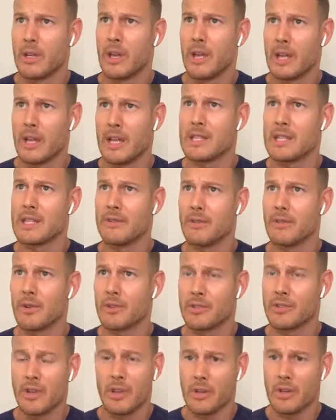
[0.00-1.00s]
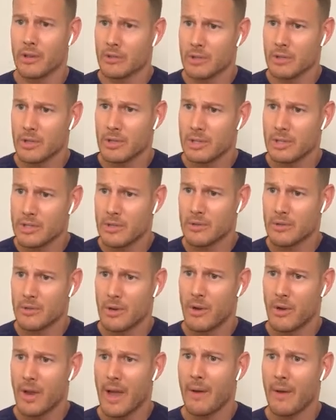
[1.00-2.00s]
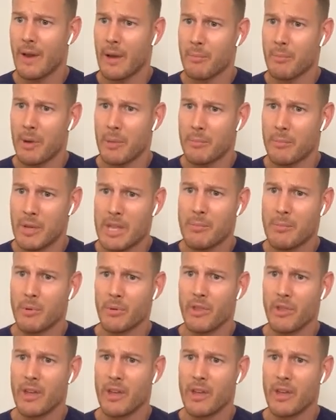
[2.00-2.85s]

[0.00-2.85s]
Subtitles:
unless they've got psychological issues, aren't out and out bad people.